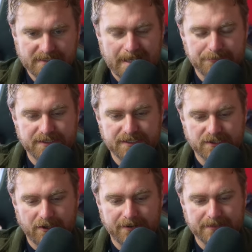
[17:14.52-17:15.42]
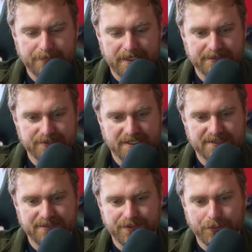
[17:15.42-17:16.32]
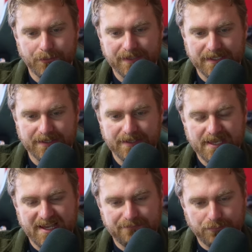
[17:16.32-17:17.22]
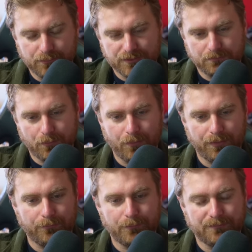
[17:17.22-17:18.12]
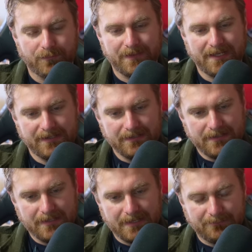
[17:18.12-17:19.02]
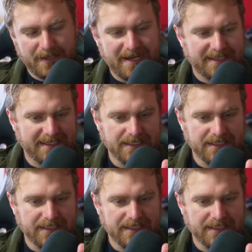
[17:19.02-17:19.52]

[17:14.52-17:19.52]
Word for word: captured the entirety, but just to the north here, have pushed more through from that uh, paddock